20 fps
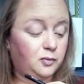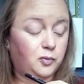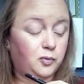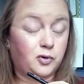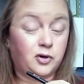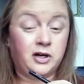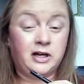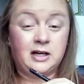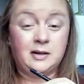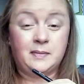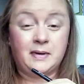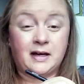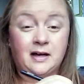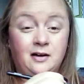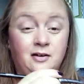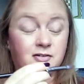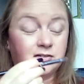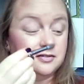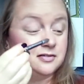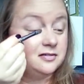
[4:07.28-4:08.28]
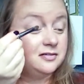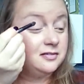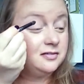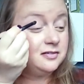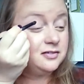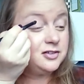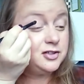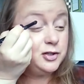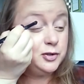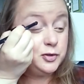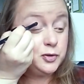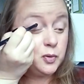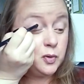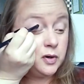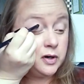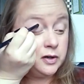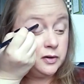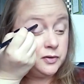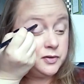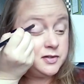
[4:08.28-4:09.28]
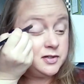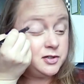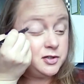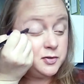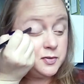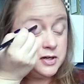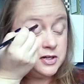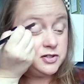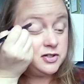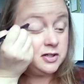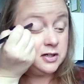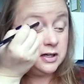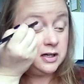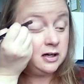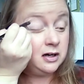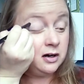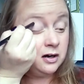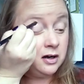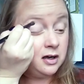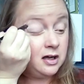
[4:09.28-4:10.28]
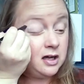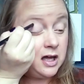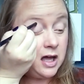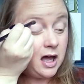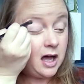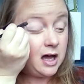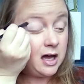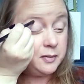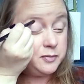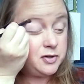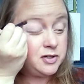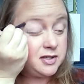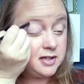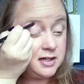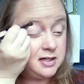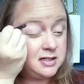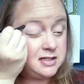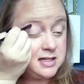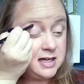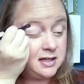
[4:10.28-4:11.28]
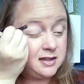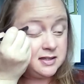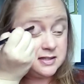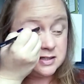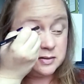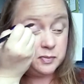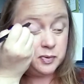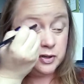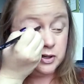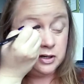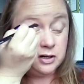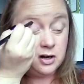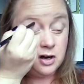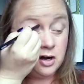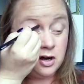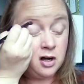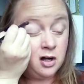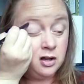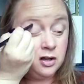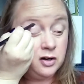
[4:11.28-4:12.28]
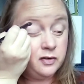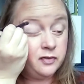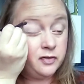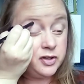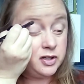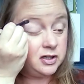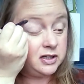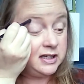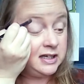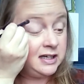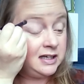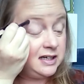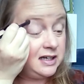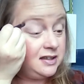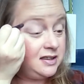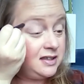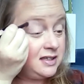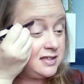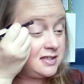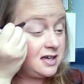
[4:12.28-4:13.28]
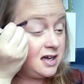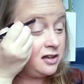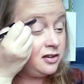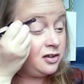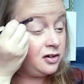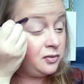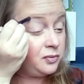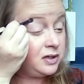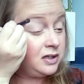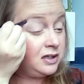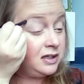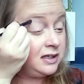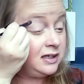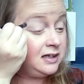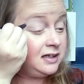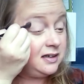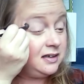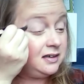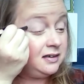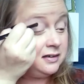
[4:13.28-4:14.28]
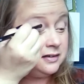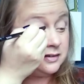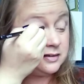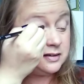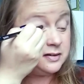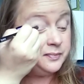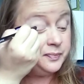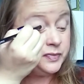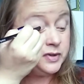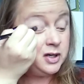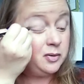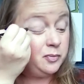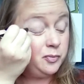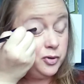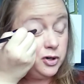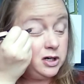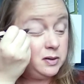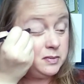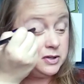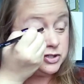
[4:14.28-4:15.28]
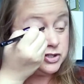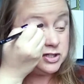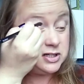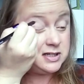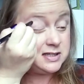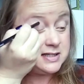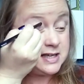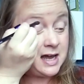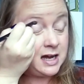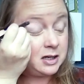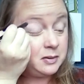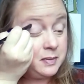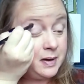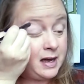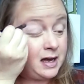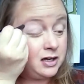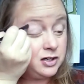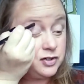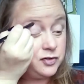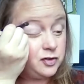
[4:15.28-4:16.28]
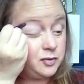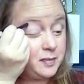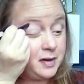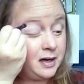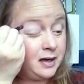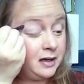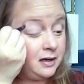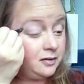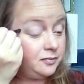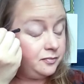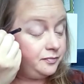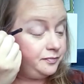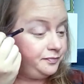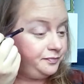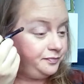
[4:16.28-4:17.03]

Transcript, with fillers: worried about tutorial situation here. I'm just going to take this and put it all over the lid. And this color really is pretty much an exact match for my